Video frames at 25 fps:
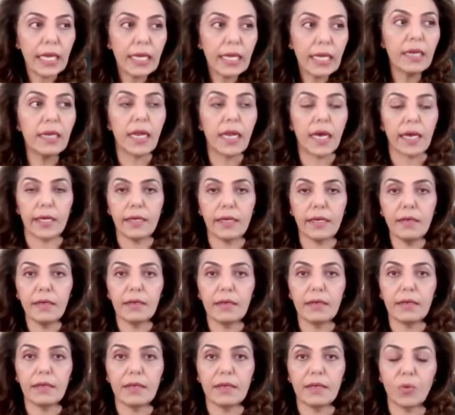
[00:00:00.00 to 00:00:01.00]
in line
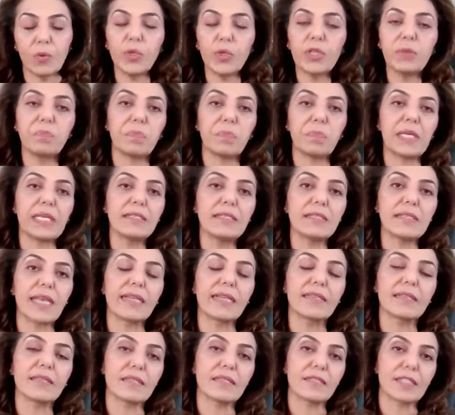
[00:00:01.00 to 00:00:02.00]
with peace
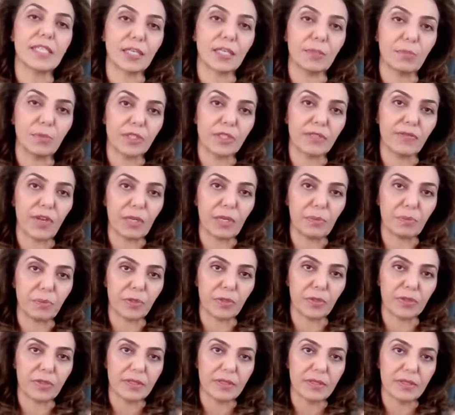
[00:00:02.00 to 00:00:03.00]
and sustainable
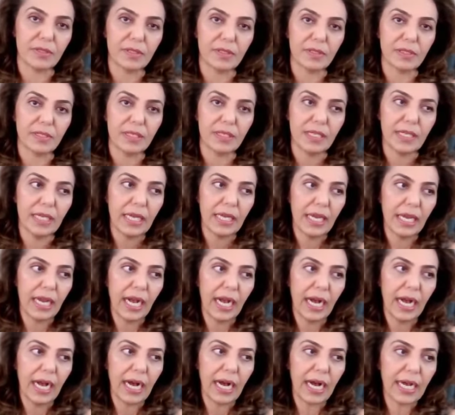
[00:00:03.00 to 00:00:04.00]
development.
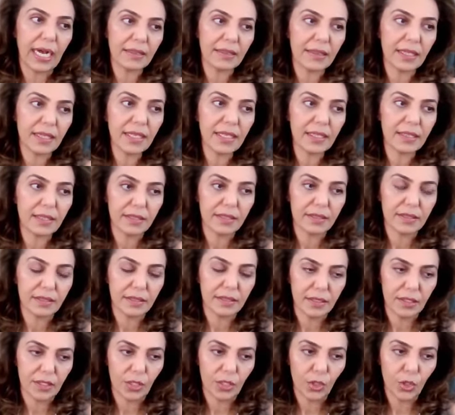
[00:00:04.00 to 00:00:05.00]
I think
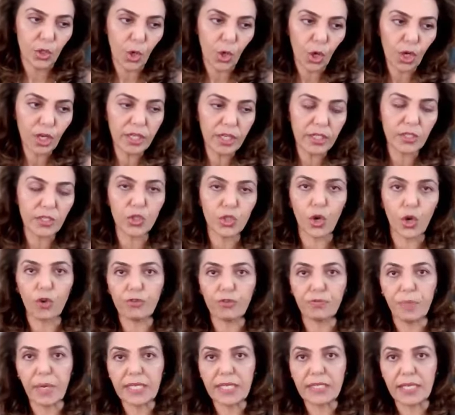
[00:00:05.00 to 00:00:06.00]
knowledge
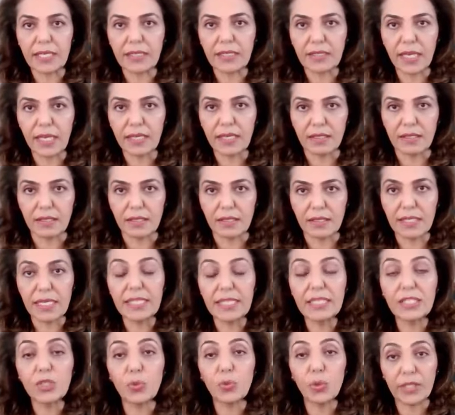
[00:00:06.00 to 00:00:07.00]
of basic sciences
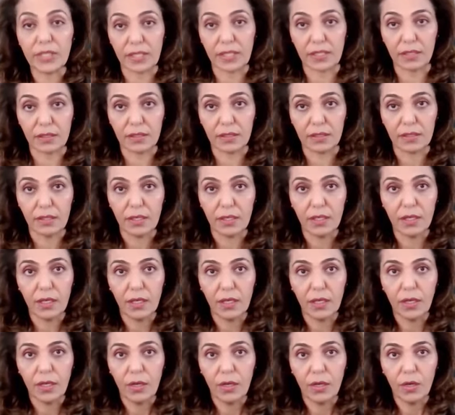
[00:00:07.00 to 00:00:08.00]
is critical
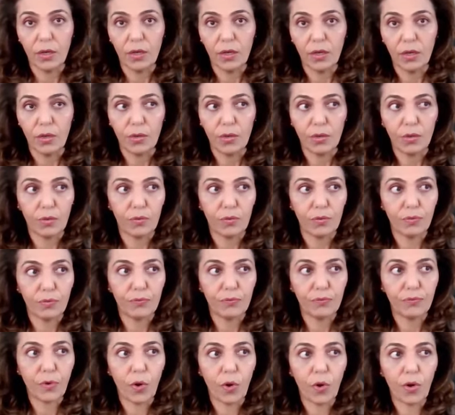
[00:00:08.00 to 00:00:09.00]

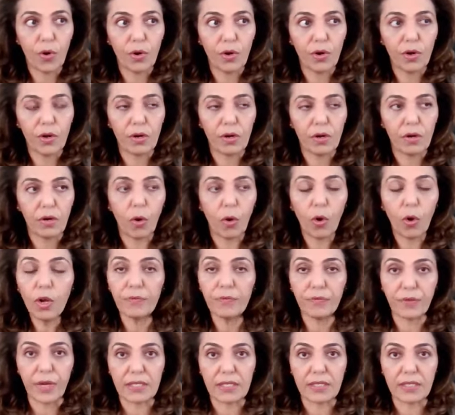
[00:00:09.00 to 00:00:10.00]
for all
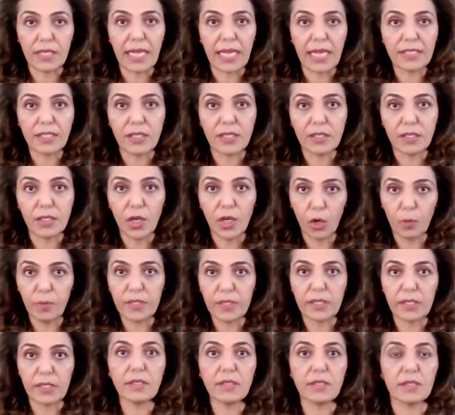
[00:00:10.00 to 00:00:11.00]
of us as
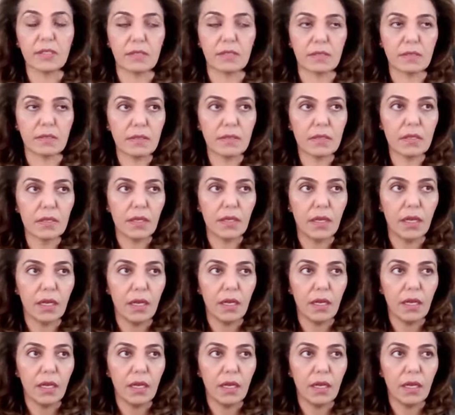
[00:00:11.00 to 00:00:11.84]
global citizens